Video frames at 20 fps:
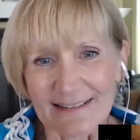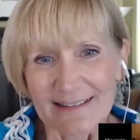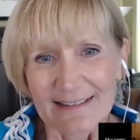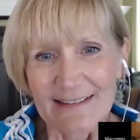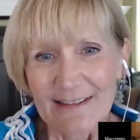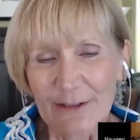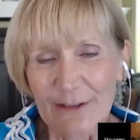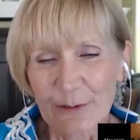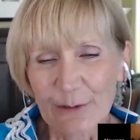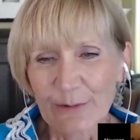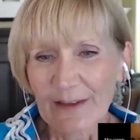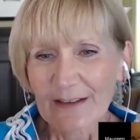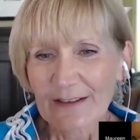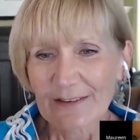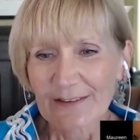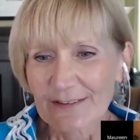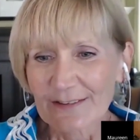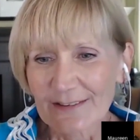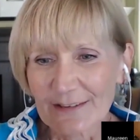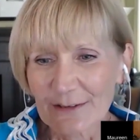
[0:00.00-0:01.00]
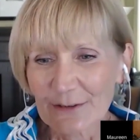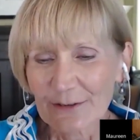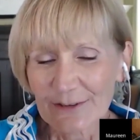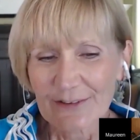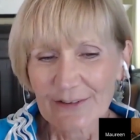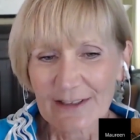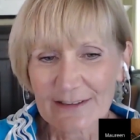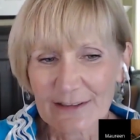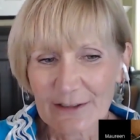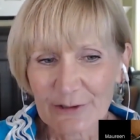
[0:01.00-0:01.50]
You know, that's, you're
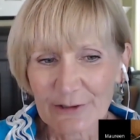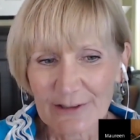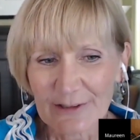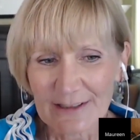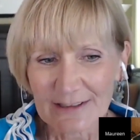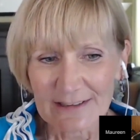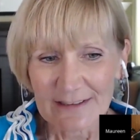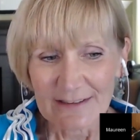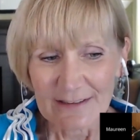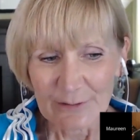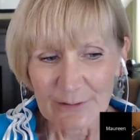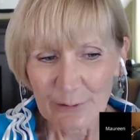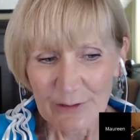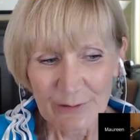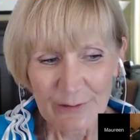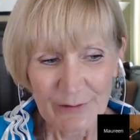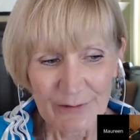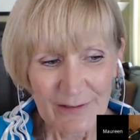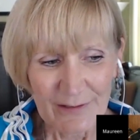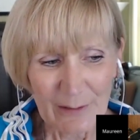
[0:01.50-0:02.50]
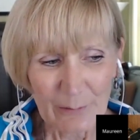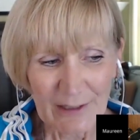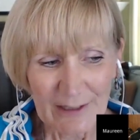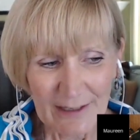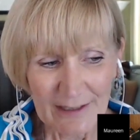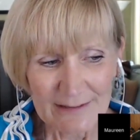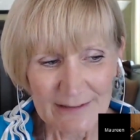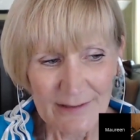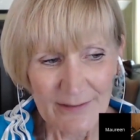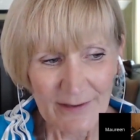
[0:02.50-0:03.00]
exactly correct. And the only other thing I would
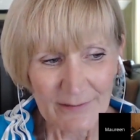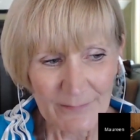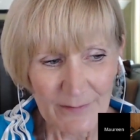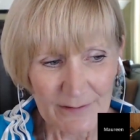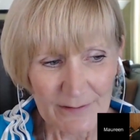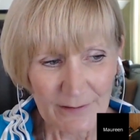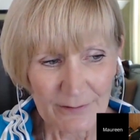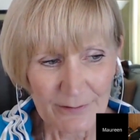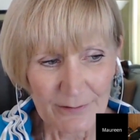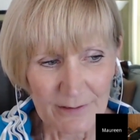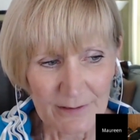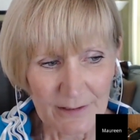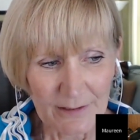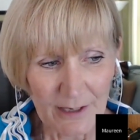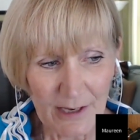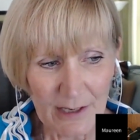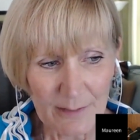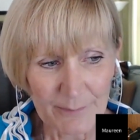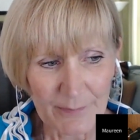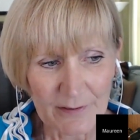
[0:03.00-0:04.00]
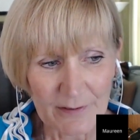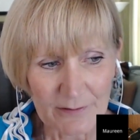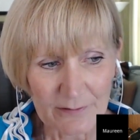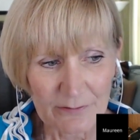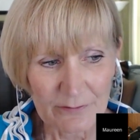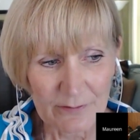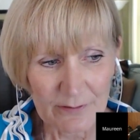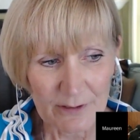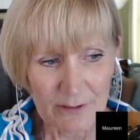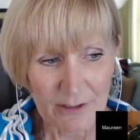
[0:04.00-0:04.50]
add to that that I think
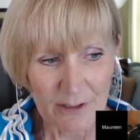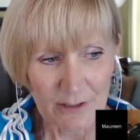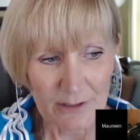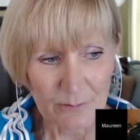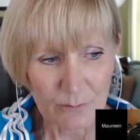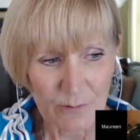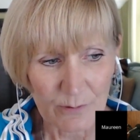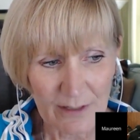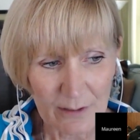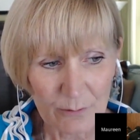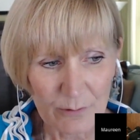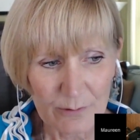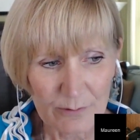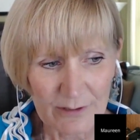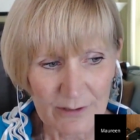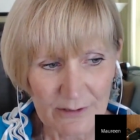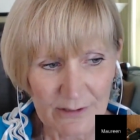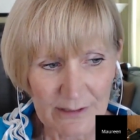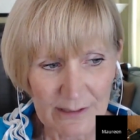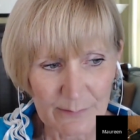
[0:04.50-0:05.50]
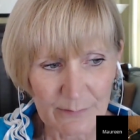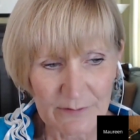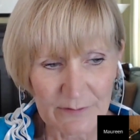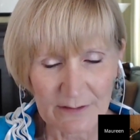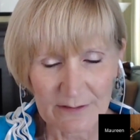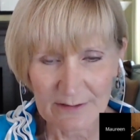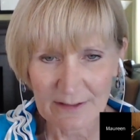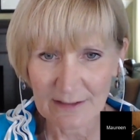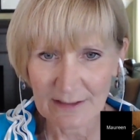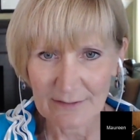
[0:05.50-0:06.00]
happens uh, when I work with teams,
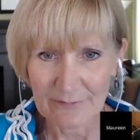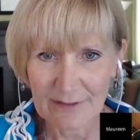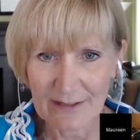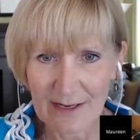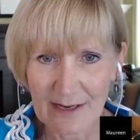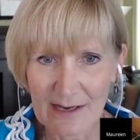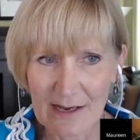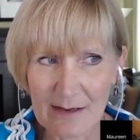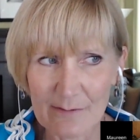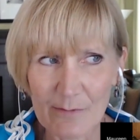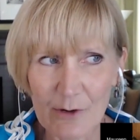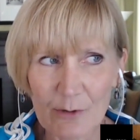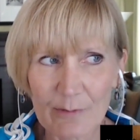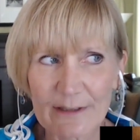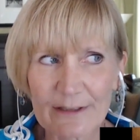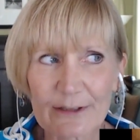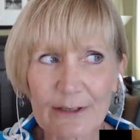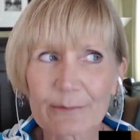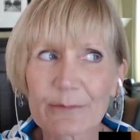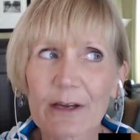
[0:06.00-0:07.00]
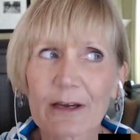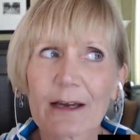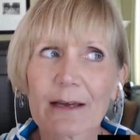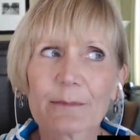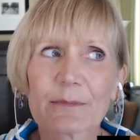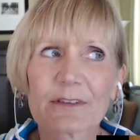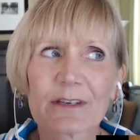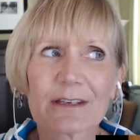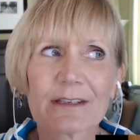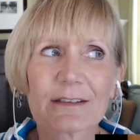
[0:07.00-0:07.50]
it's kind of an aha moment
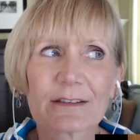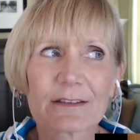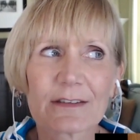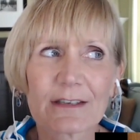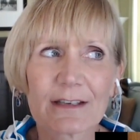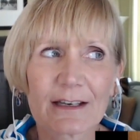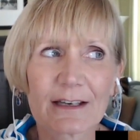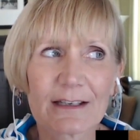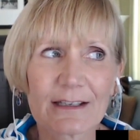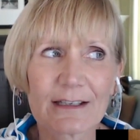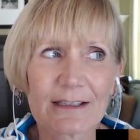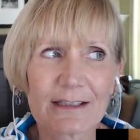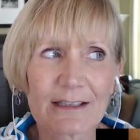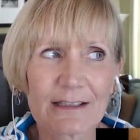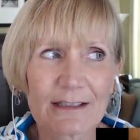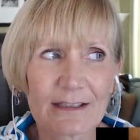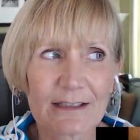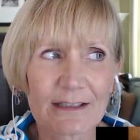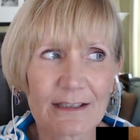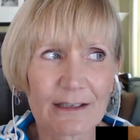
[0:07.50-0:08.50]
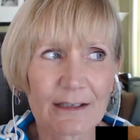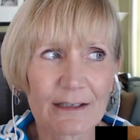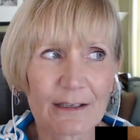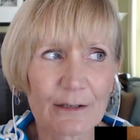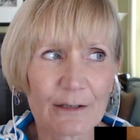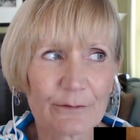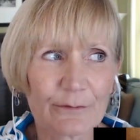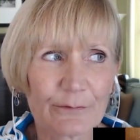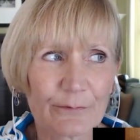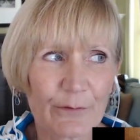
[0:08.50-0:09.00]
sometimes, is the idea
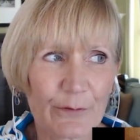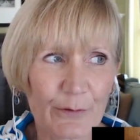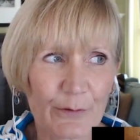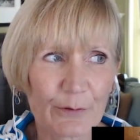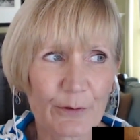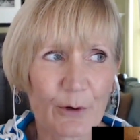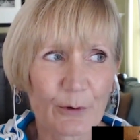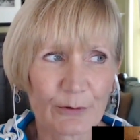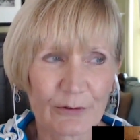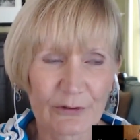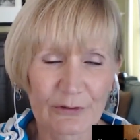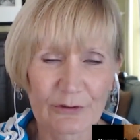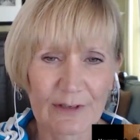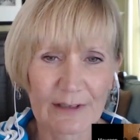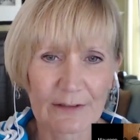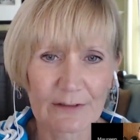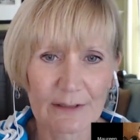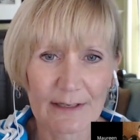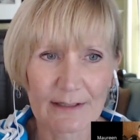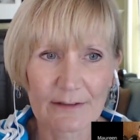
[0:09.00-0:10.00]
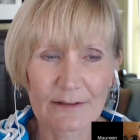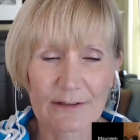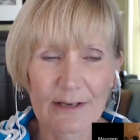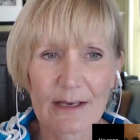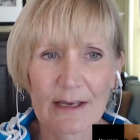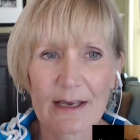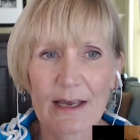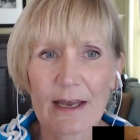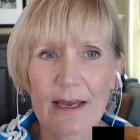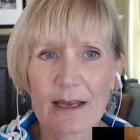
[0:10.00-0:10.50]
of their own strengths
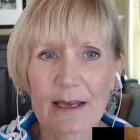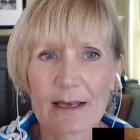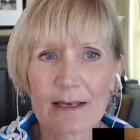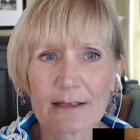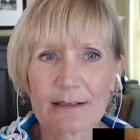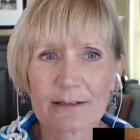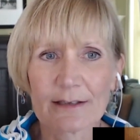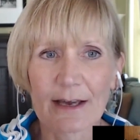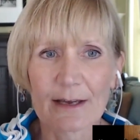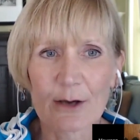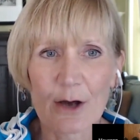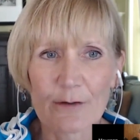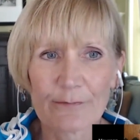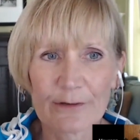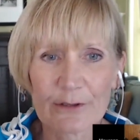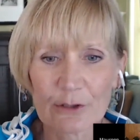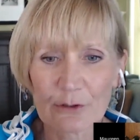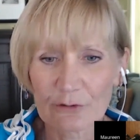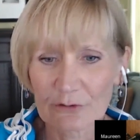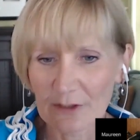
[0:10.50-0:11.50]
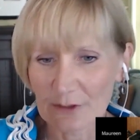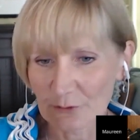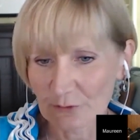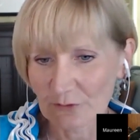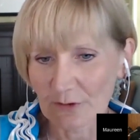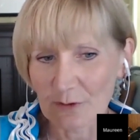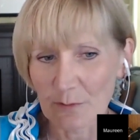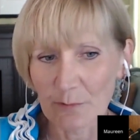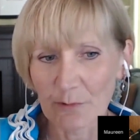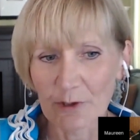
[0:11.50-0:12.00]
lens. And I often use, and
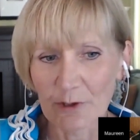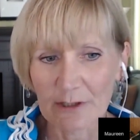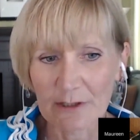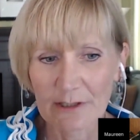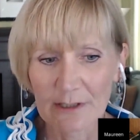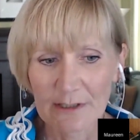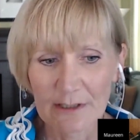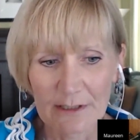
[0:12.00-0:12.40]
I use it in the book,